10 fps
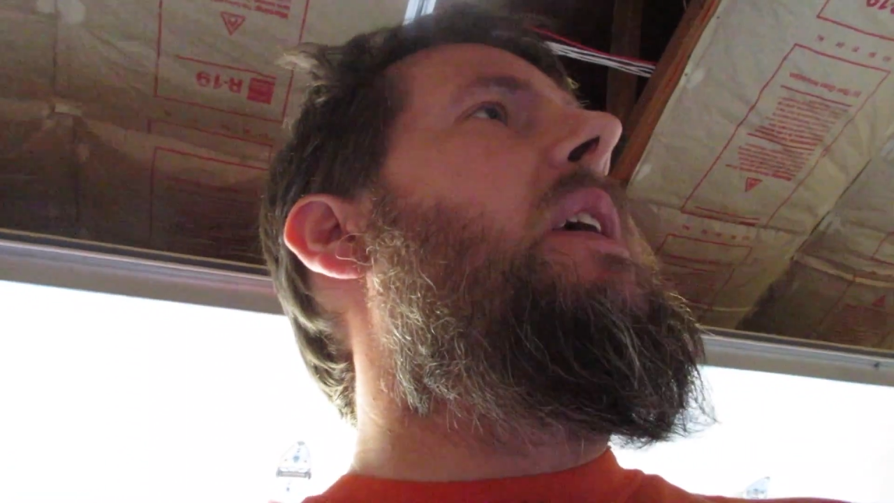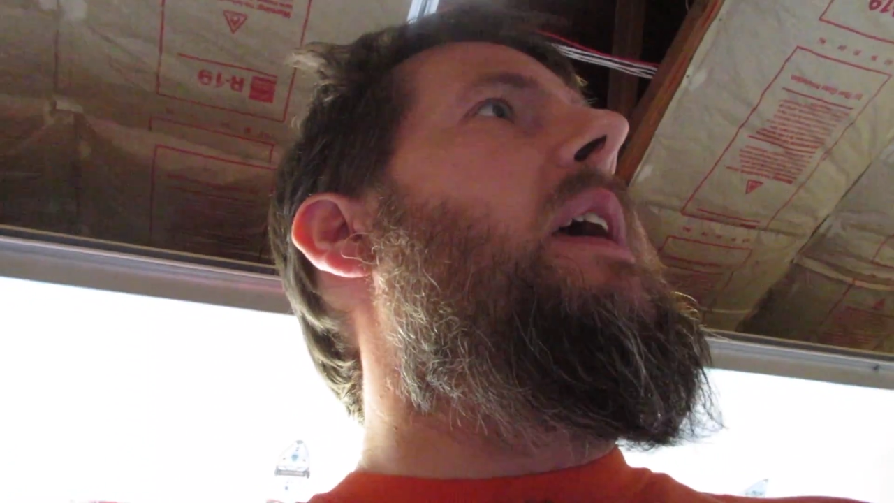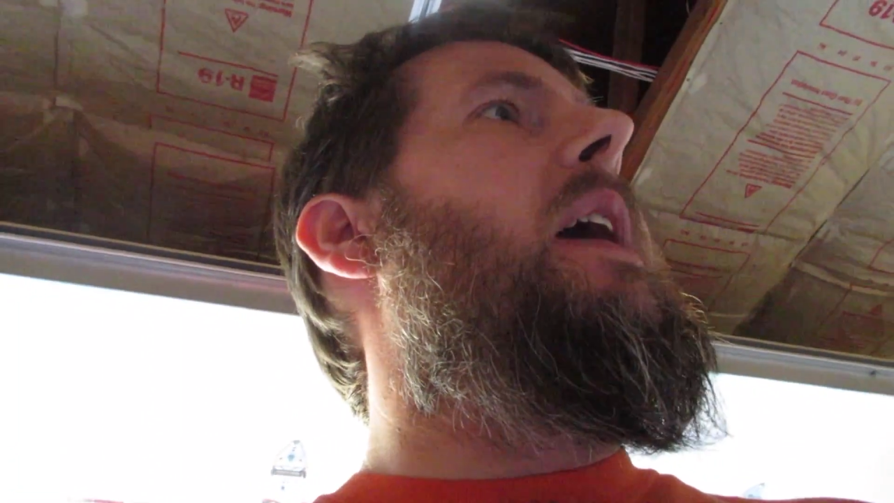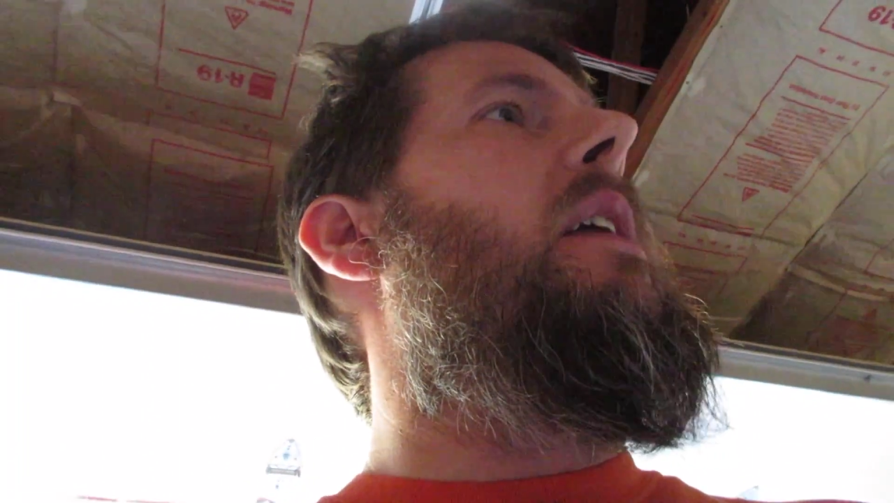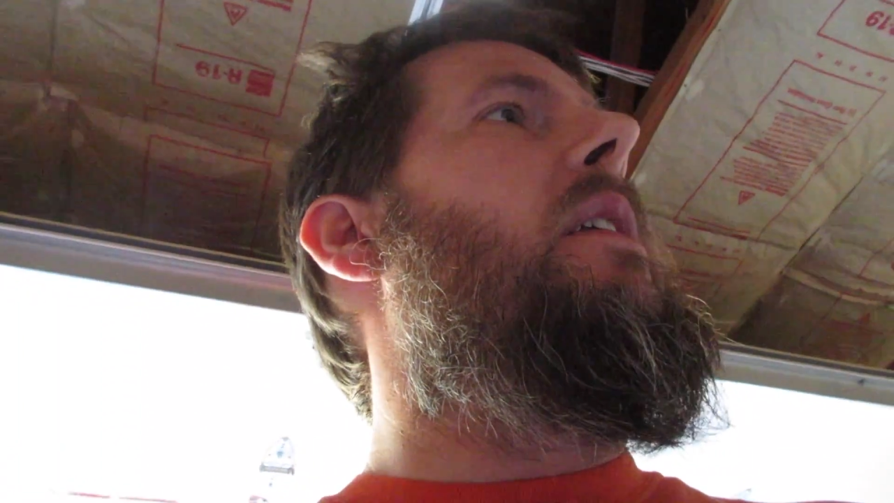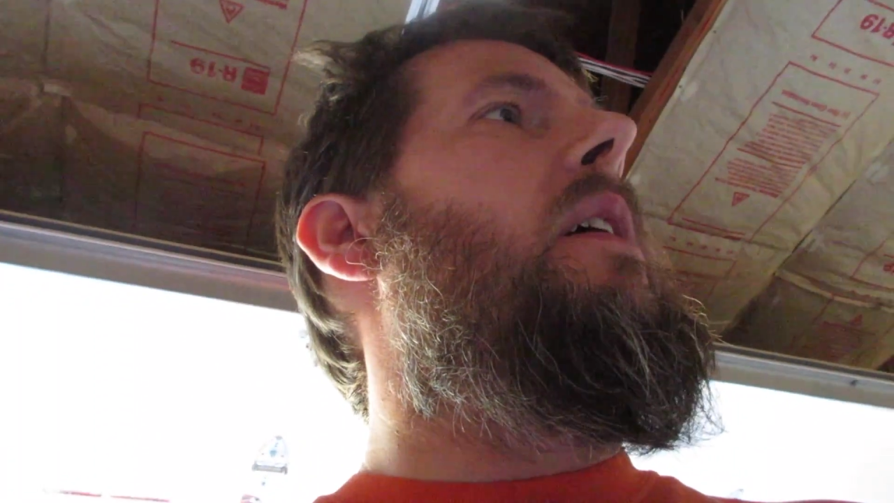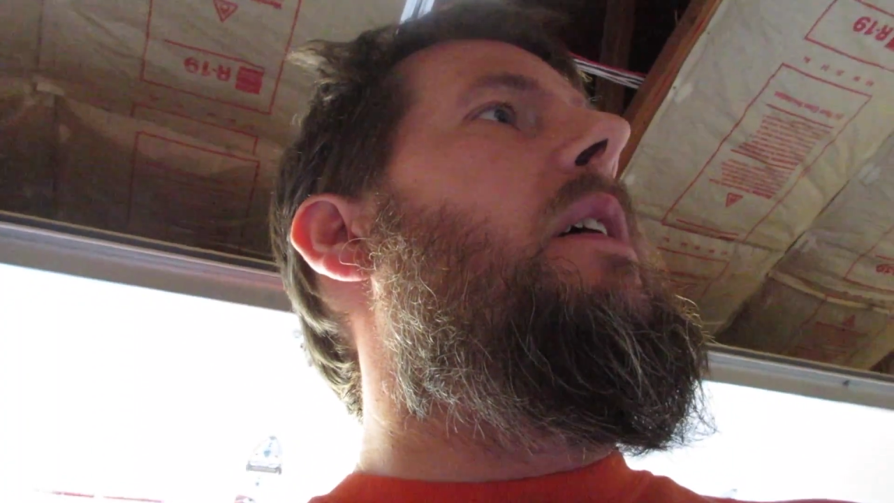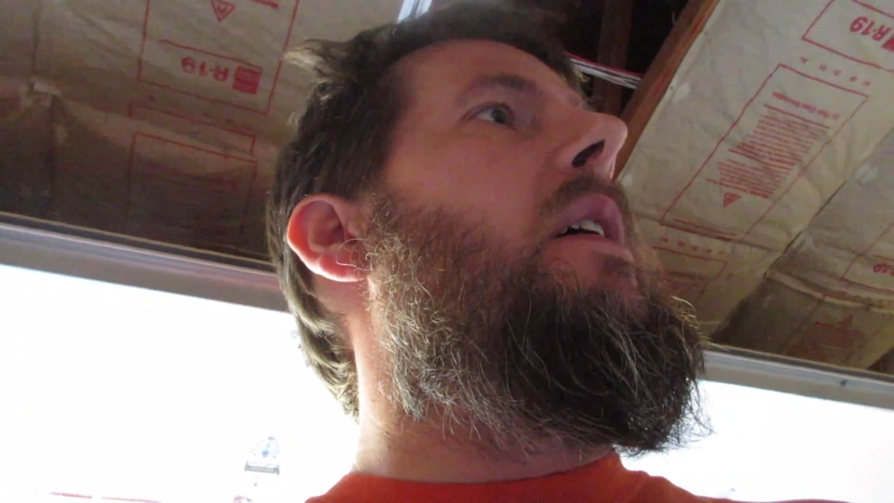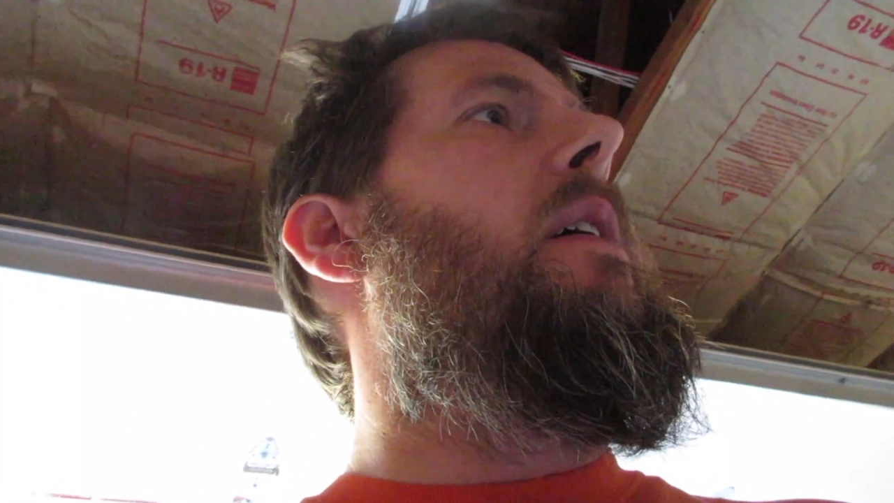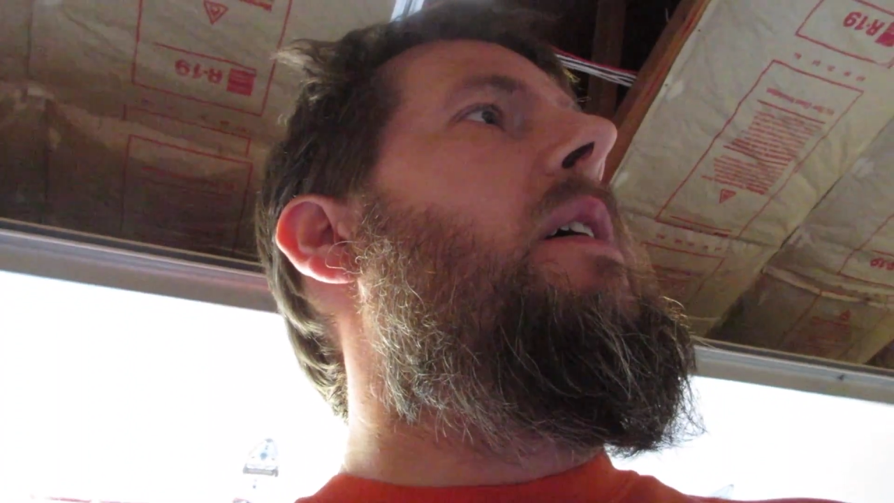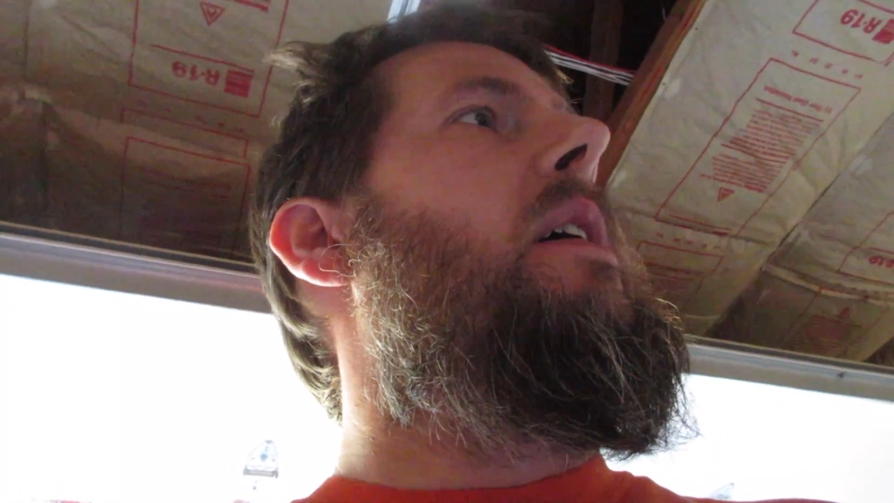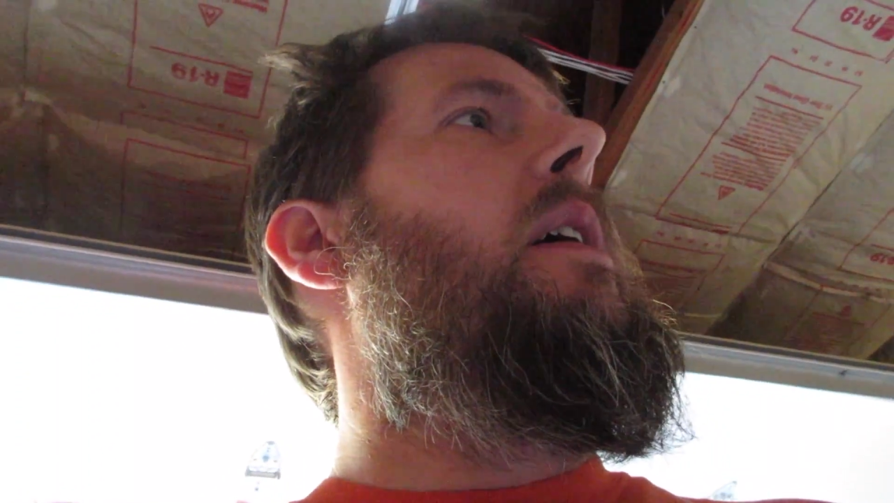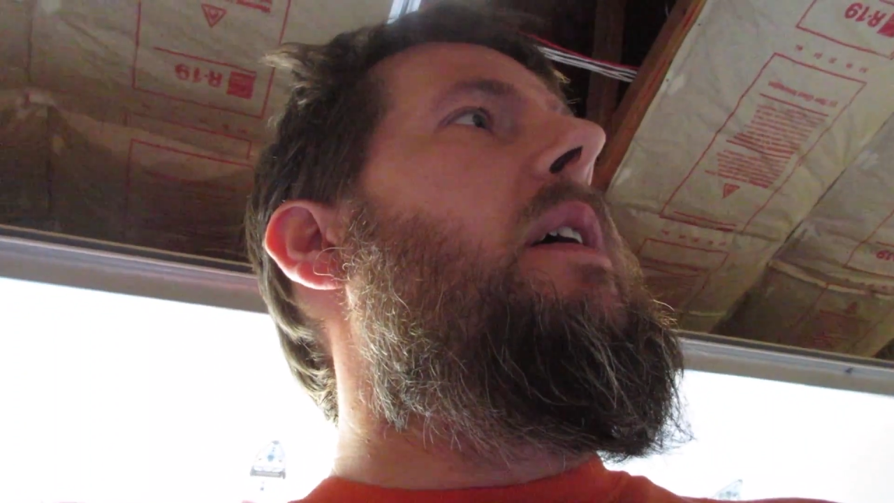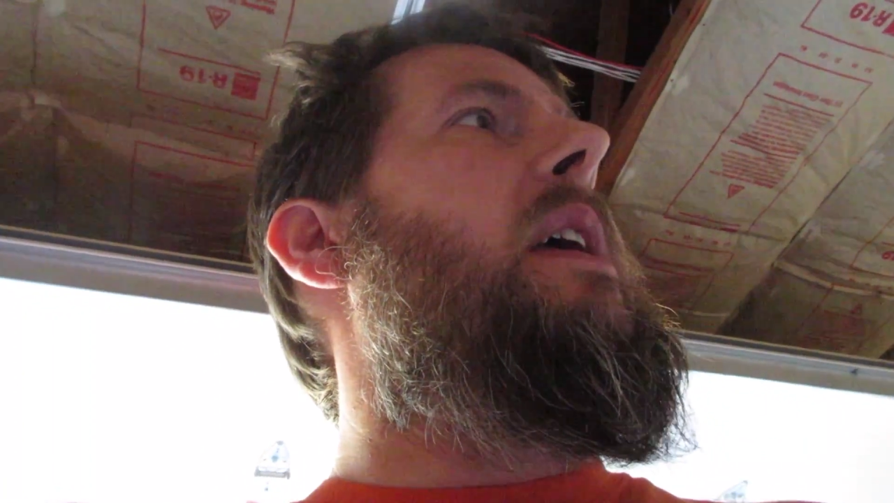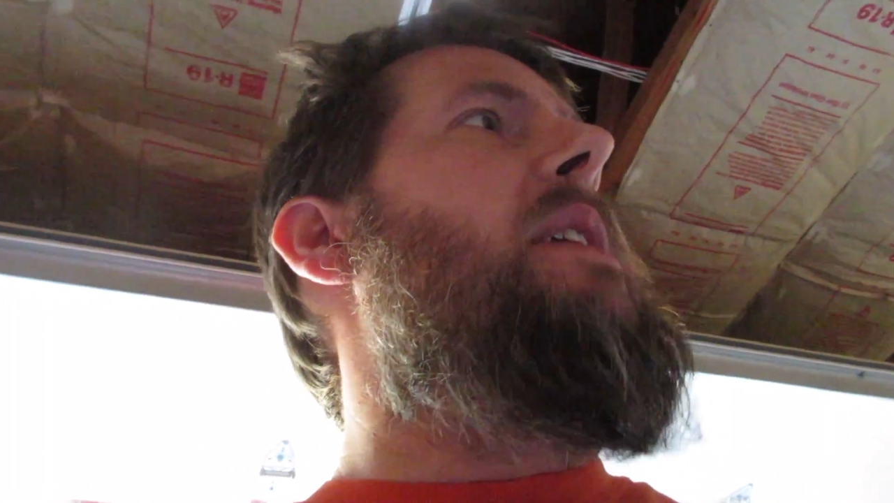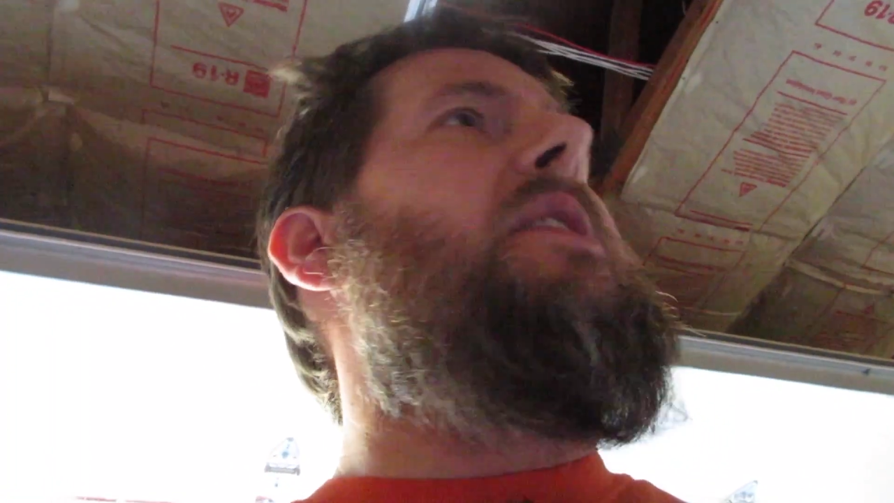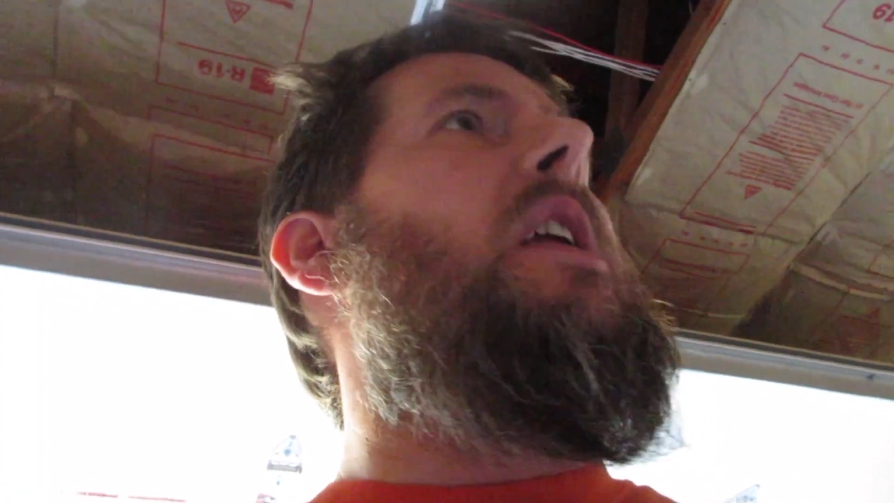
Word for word: And uh, he's